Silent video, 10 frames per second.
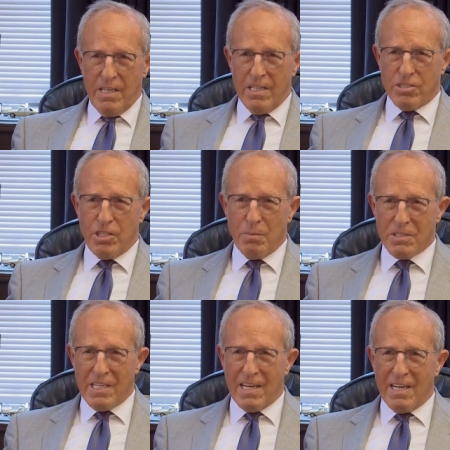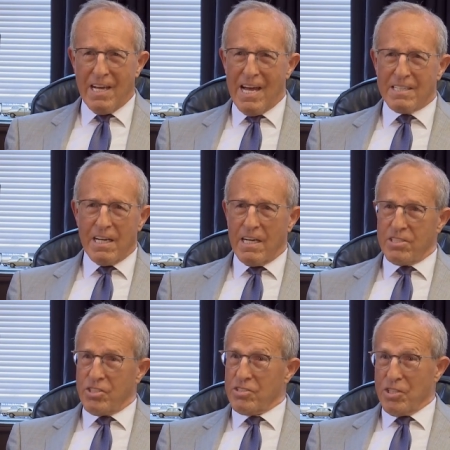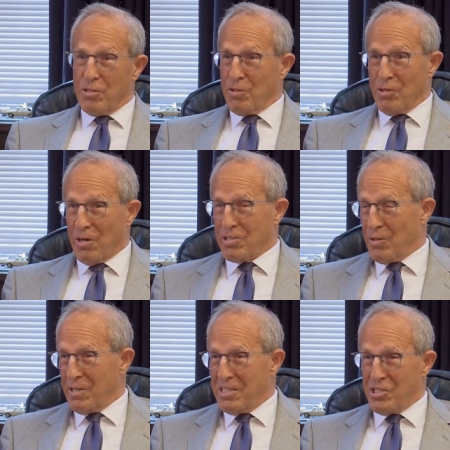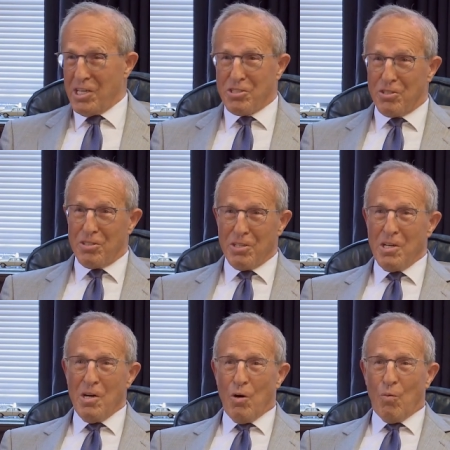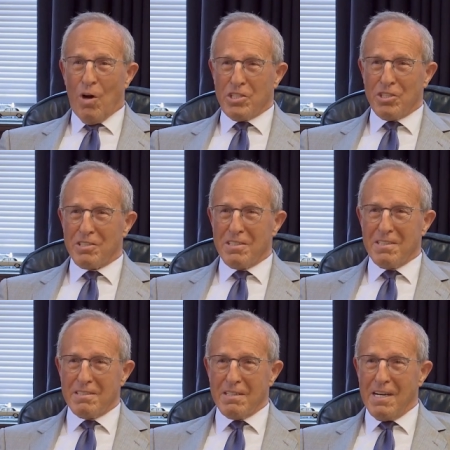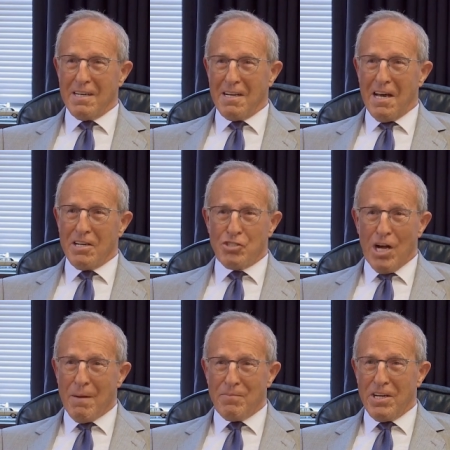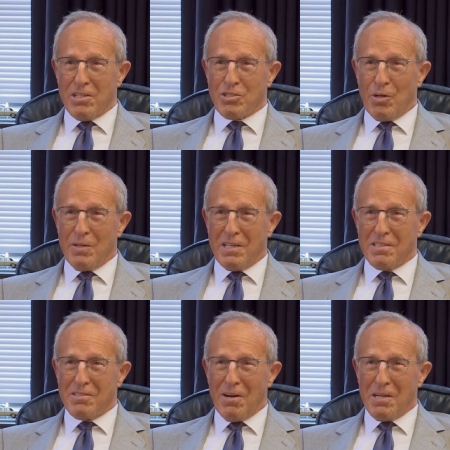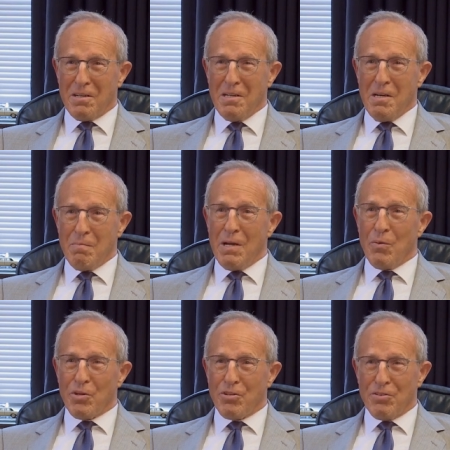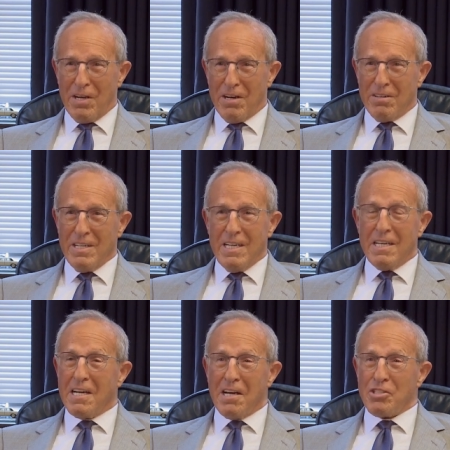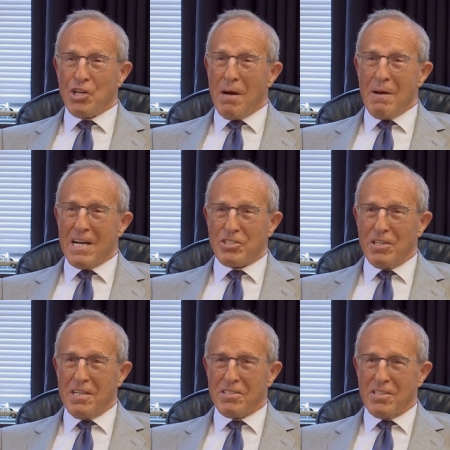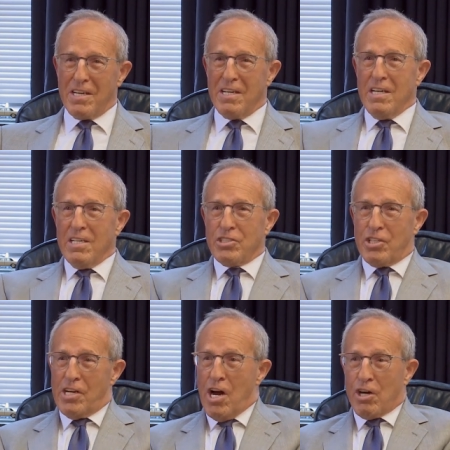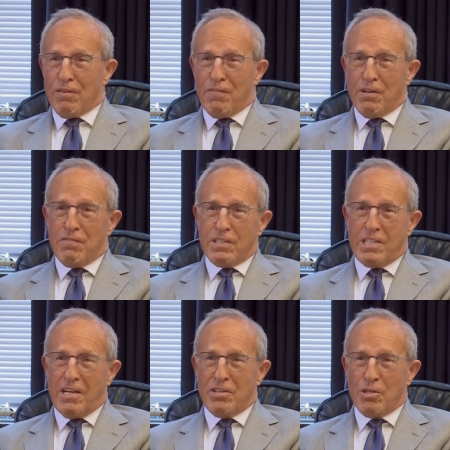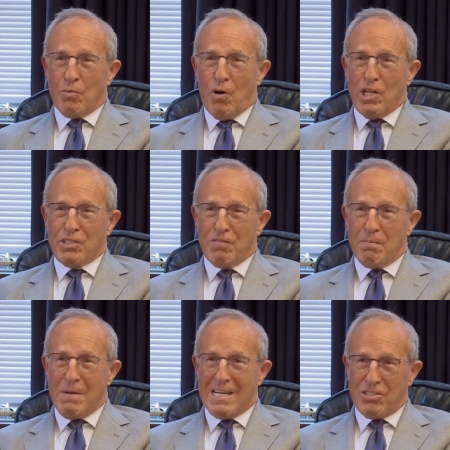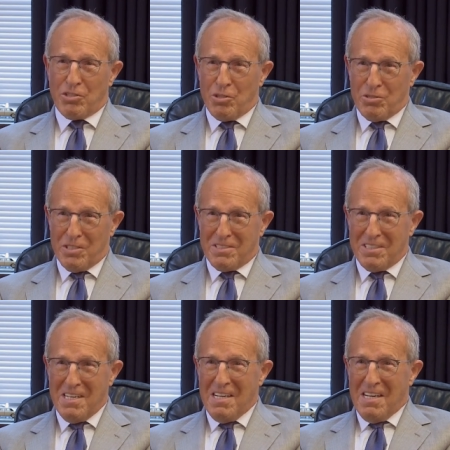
and she was taking acting lessons in New York. So he chased her to Washington and, and got a job there so he could try to be with her there. He got a job actually as a stenographer for Senator Walsh from Massachusetts,